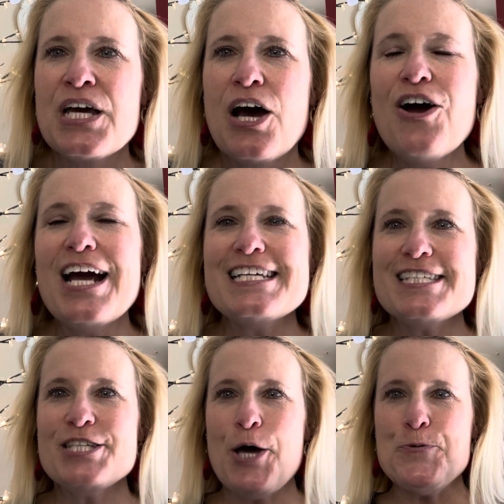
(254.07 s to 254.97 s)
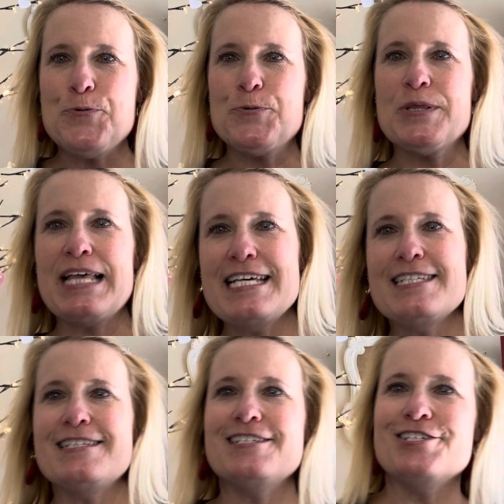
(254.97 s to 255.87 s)
All right, so let's
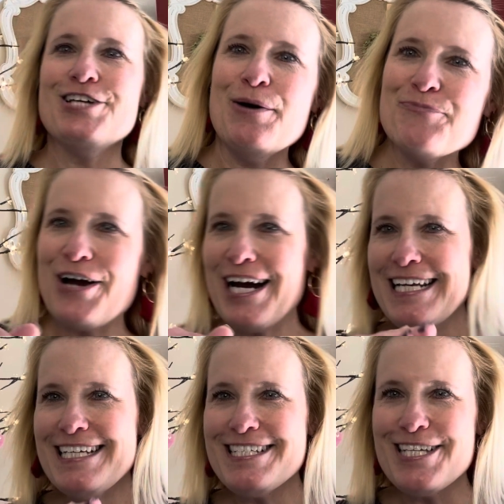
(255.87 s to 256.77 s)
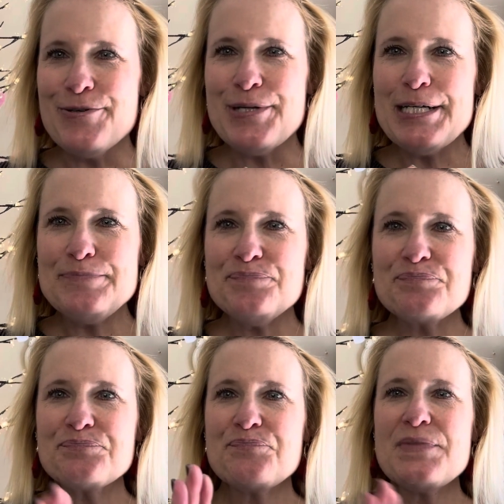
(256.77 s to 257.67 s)
jump right into it.
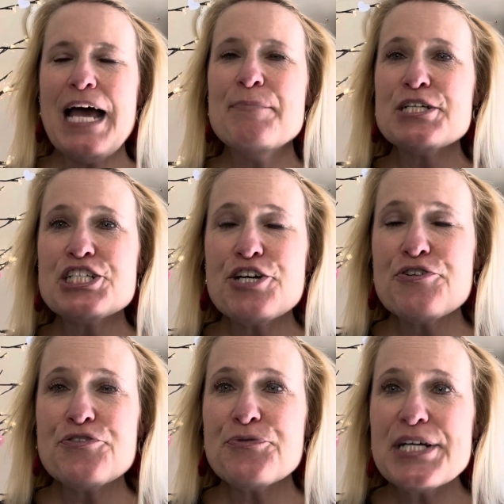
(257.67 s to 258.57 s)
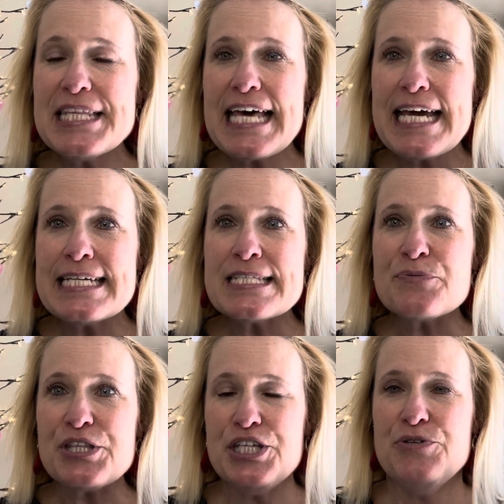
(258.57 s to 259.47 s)
I'm going to share 3 things
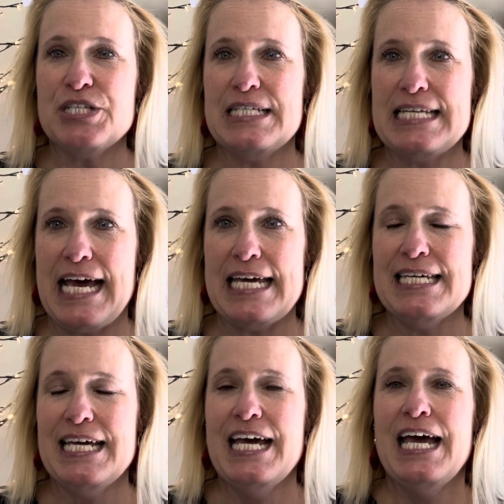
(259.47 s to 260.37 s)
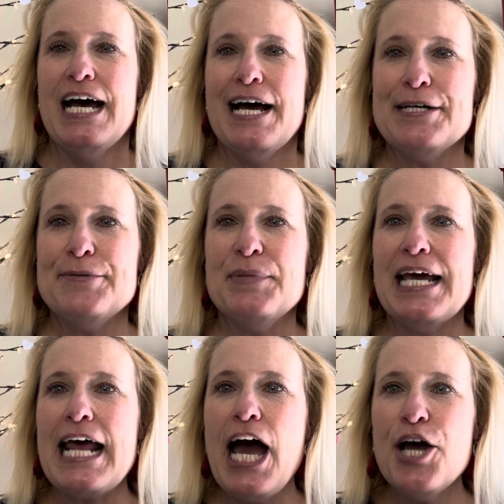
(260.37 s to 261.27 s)
with you today. And
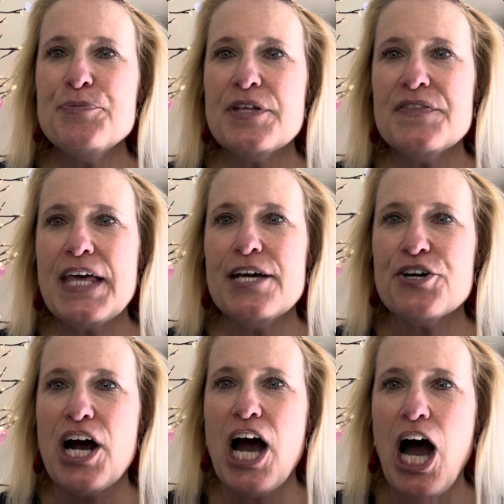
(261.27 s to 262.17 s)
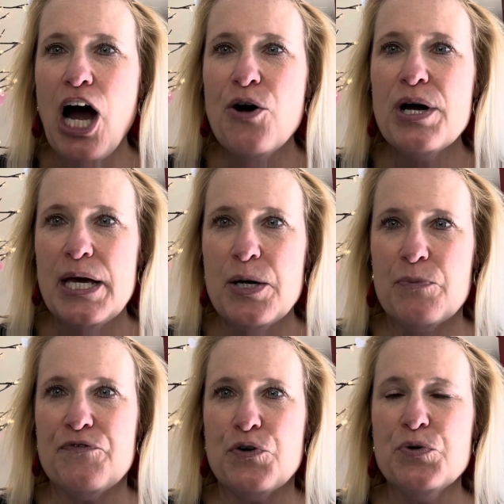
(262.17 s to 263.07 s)
I hope that they are all
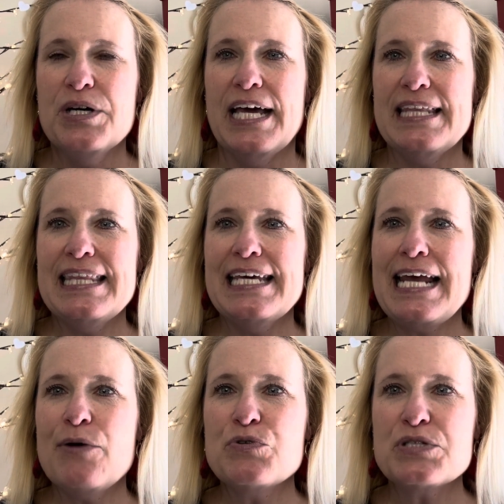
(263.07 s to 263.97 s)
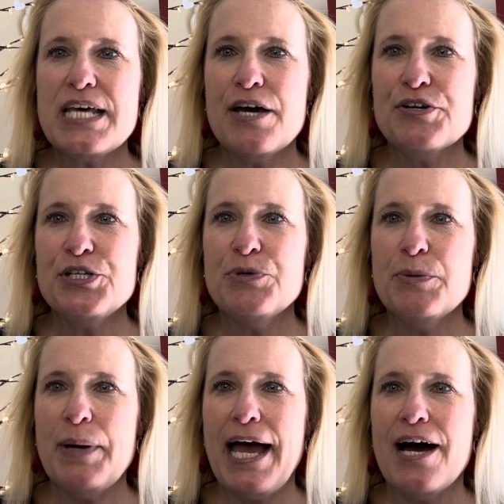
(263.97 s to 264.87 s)
helpful. And then I will tell you
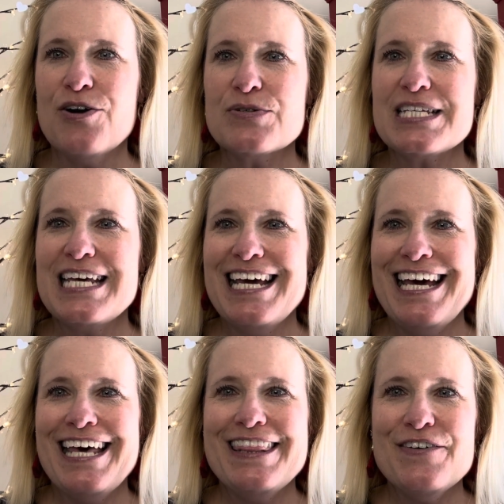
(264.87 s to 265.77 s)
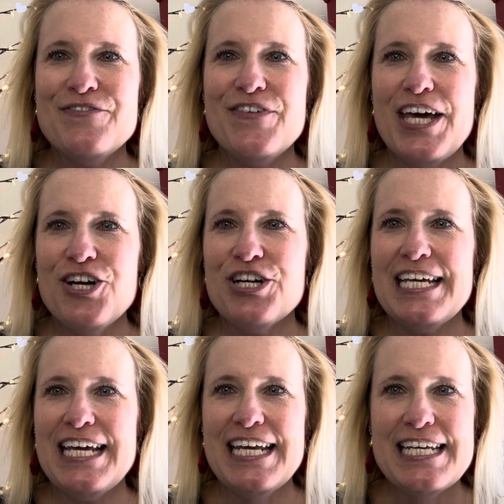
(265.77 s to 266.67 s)
about the very
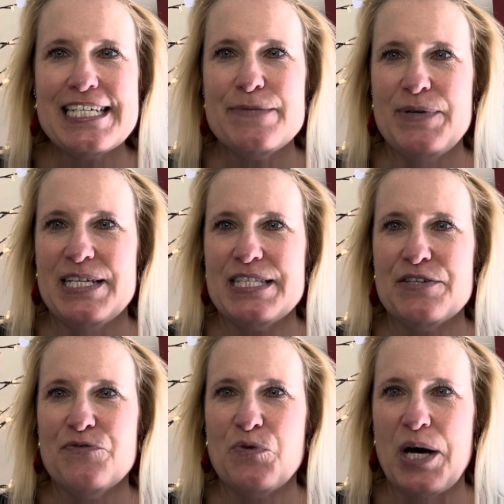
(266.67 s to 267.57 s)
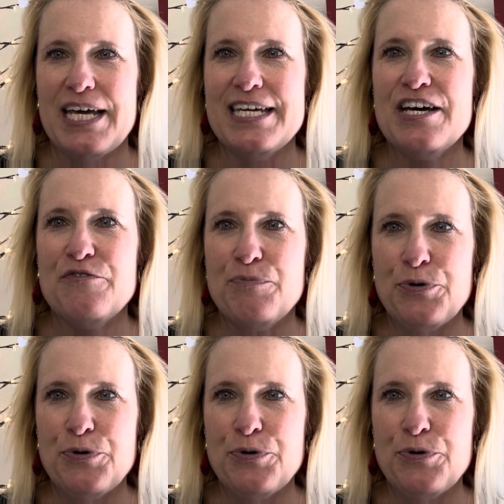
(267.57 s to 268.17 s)
inexpensive way of